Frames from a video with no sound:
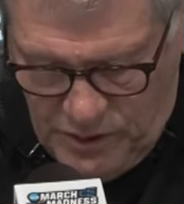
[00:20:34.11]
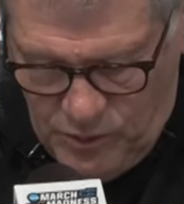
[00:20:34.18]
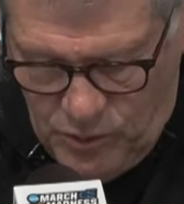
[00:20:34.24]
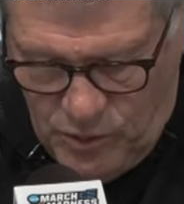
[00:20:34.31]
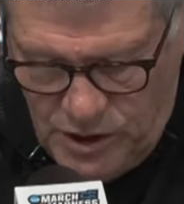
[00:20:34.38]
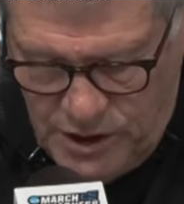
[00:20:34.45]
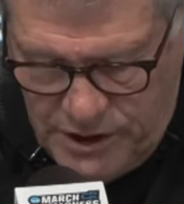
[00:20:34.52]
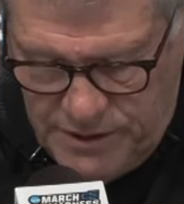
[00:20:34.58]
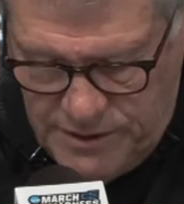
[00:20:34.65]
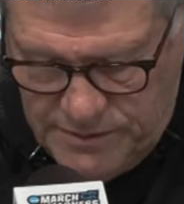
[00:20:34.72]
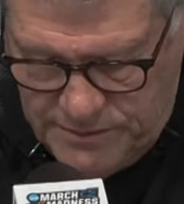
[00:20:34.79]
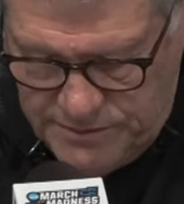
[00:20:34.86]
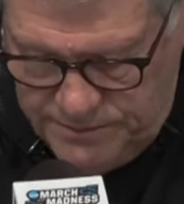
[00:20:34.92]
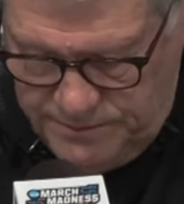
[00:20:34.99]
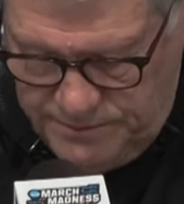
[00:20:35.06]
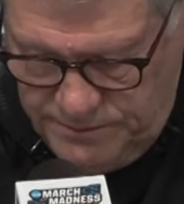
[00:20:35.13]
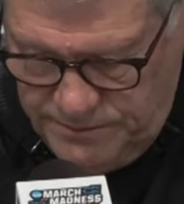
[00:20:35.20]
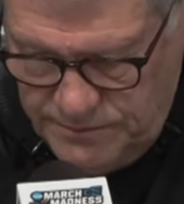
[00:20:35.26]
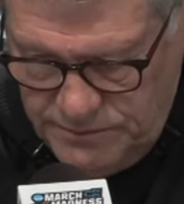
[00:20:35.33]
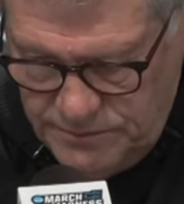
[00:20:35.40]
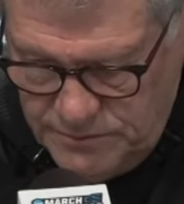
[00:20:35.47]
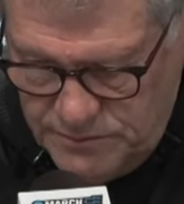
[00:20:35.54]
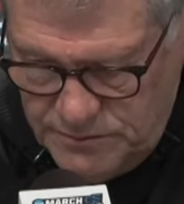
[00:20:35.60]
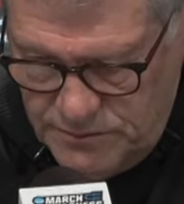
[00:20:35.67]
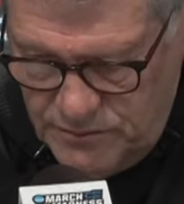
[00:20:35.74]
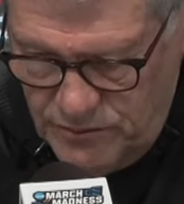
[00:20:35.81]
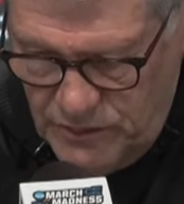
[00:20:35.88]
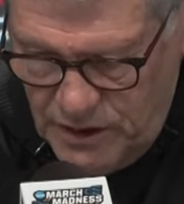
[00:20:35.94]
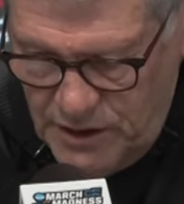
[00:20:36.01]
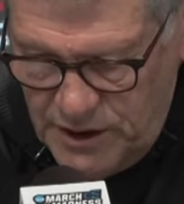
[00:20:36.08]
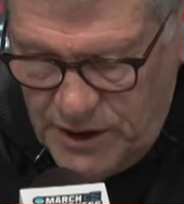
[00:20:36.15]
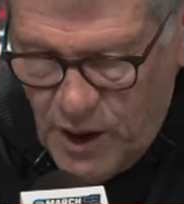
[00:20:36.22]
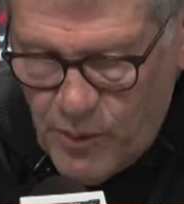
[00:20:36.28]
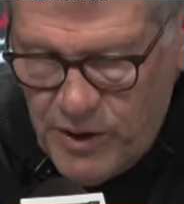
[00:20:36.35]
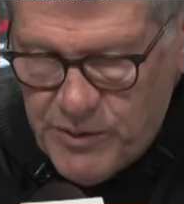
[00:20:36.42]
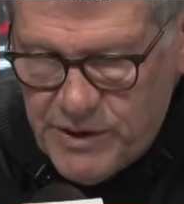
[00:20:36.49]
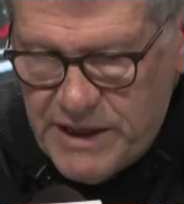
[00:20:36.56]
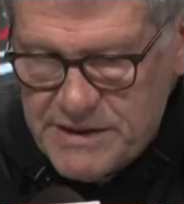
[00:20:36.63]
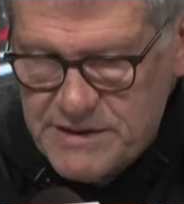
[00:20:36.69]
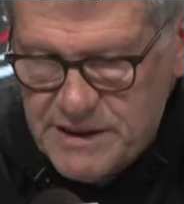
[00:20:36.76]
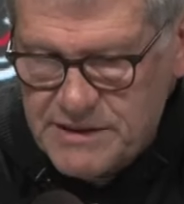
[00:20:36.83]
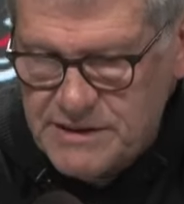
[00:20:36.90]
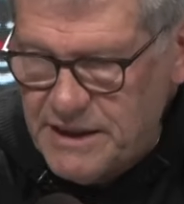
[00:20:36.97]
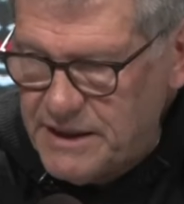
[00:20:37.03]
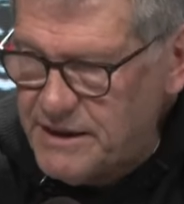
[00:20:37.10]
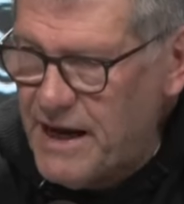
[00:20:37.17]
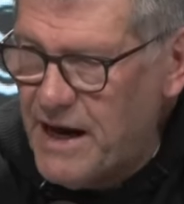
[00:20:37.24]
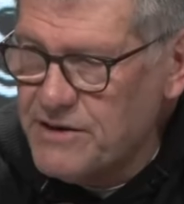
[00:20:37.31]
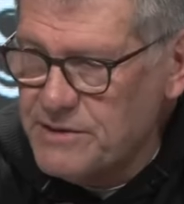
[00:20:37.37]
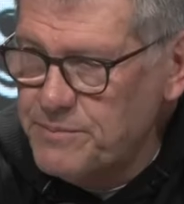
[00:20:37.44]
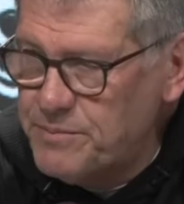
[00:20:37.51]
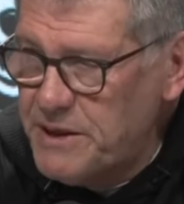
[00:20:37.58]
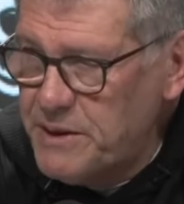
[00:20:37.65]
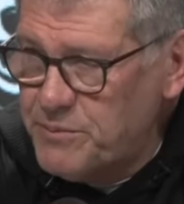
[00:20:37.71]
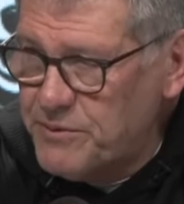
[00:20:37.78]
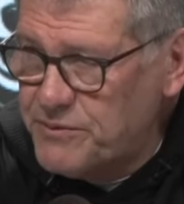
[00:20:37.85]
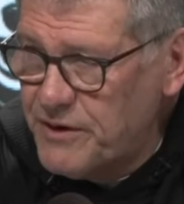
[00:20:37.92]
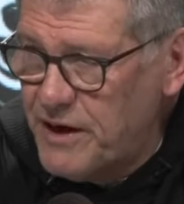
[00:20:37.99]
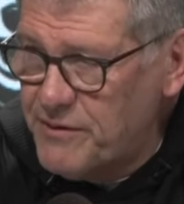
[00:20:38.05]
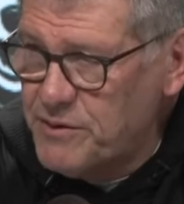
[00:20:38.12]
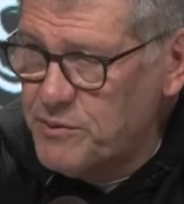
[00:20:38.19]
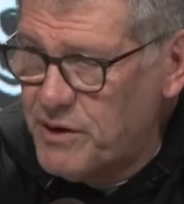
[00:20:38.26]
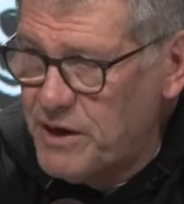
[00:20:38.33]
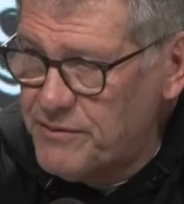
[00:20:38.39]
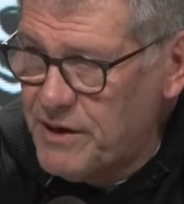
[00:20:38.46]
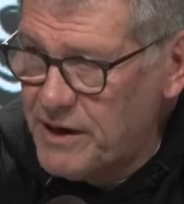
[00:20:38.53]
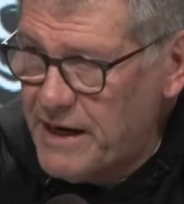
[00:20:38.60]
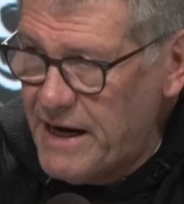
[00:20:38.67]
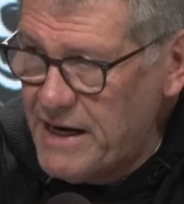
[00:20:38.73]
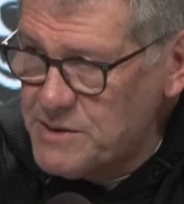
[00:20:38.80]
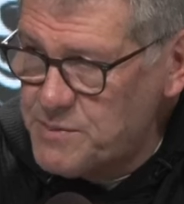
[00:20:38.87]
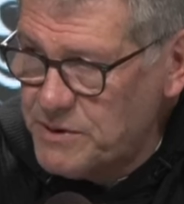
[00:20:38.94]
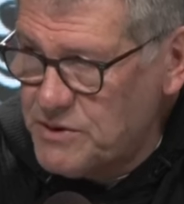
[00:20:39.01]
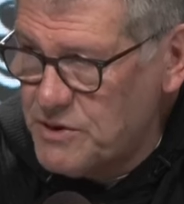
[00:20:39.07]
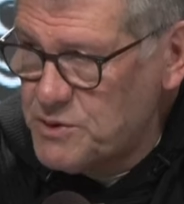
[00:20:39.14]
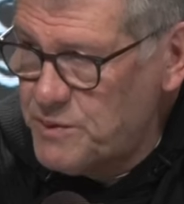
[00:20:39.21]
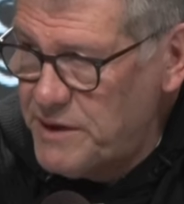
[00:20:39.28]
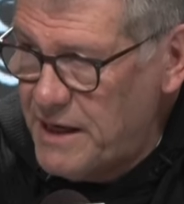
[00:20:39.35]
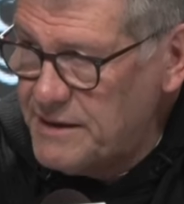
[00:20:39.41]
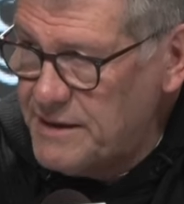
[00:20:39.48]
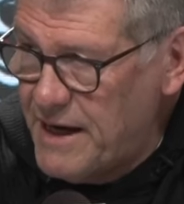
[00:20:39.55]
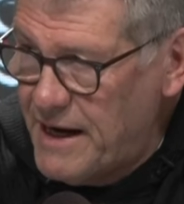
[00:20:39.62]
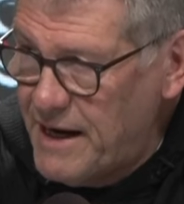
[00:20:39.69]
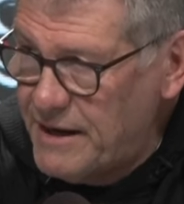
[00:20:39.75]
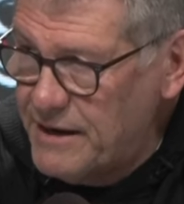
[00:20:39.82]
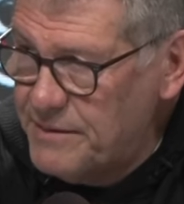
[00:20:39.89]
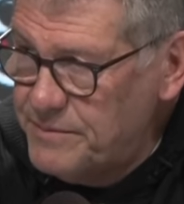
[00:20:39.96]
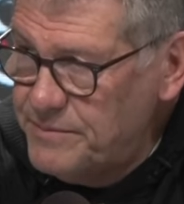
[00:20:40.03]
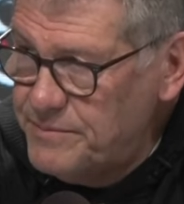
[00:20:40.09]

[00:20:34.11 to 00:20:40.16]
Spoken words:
would, you know, we would get 16,000 people for every one of our games because we had Diana.